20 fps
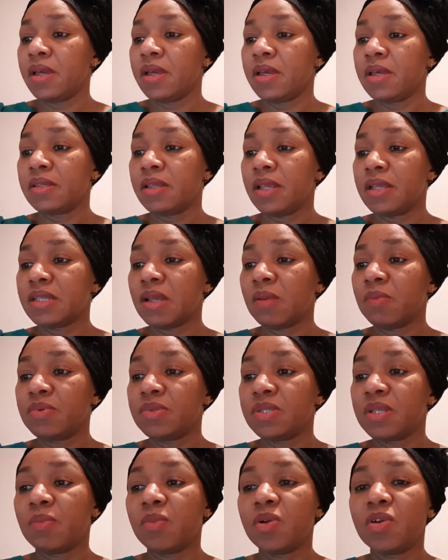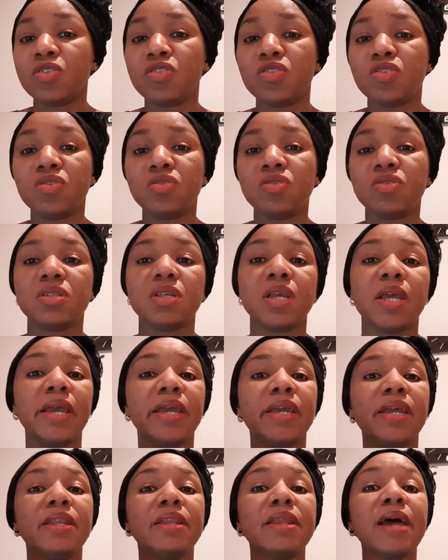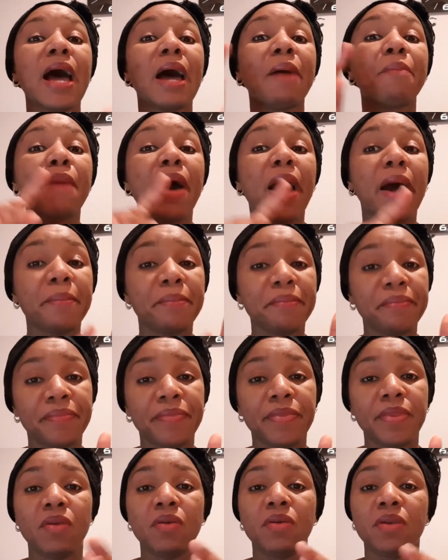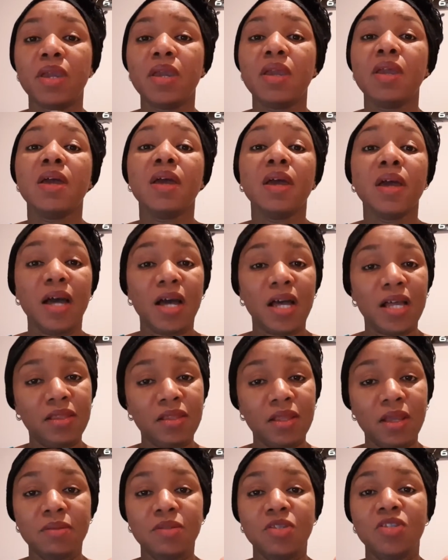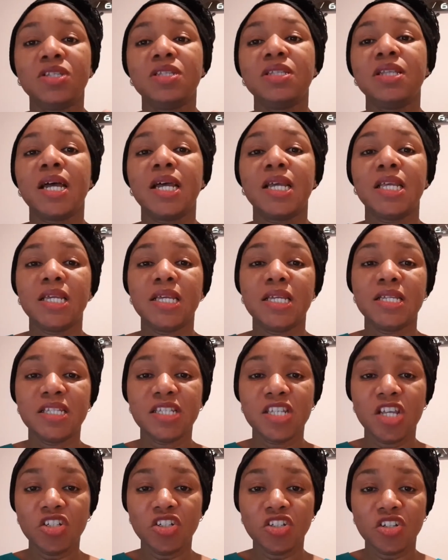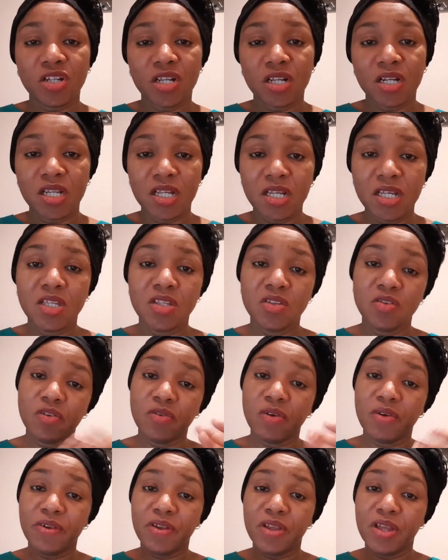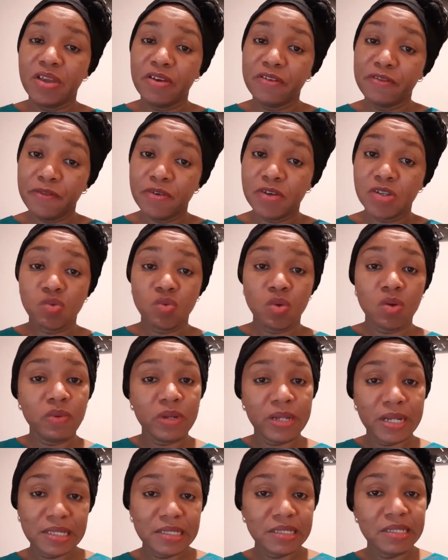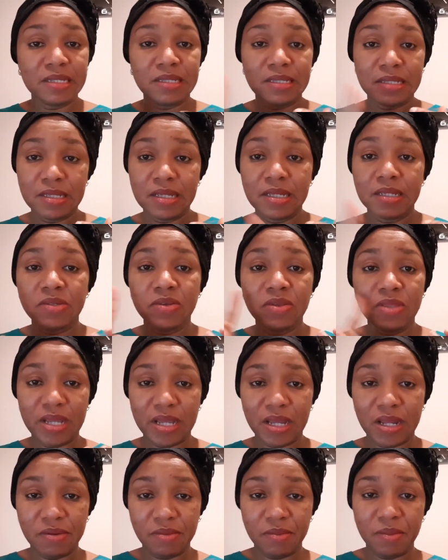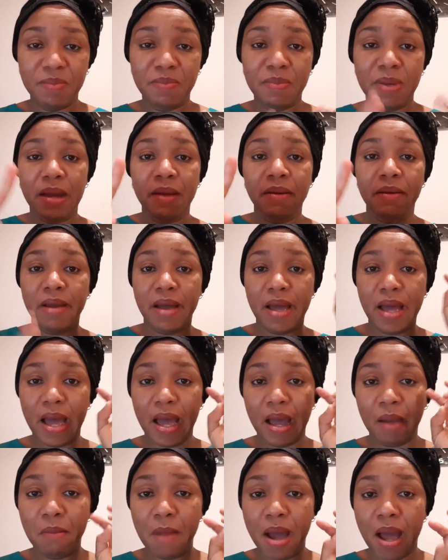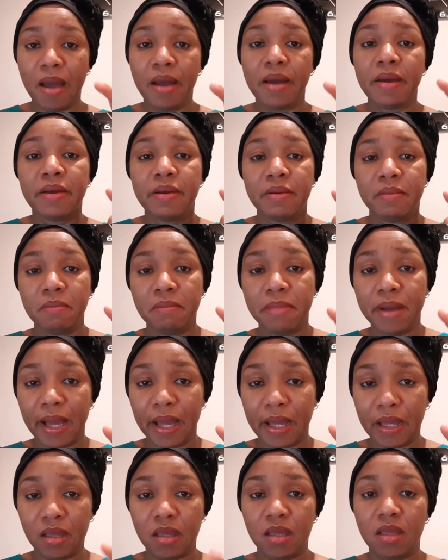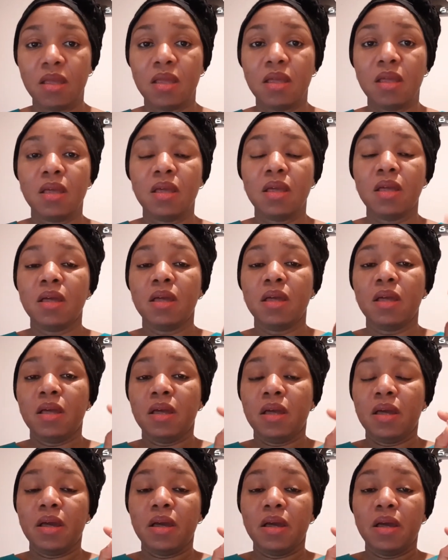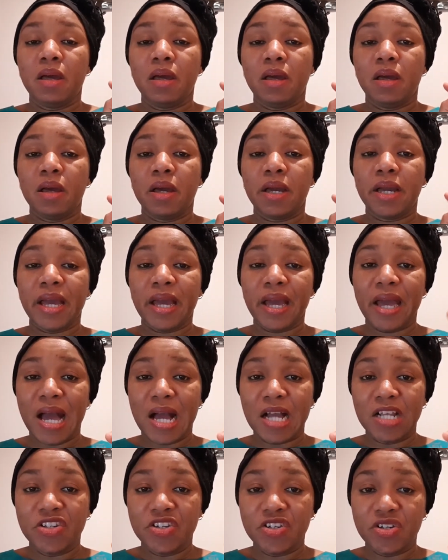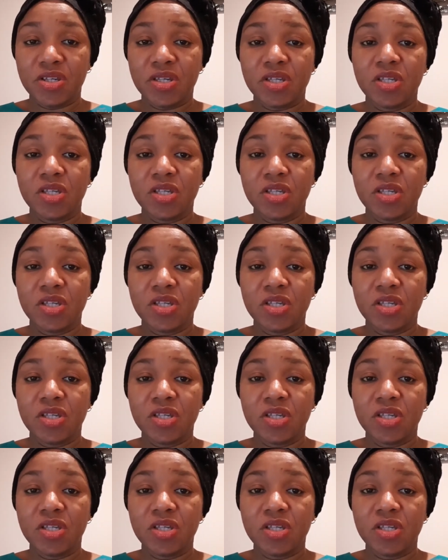The examples I'm going to use, again, akpa, okay? And I'm using that intentionally to reinforce what we learned yesterday so they can remember. Akpa, bag. Ngaji,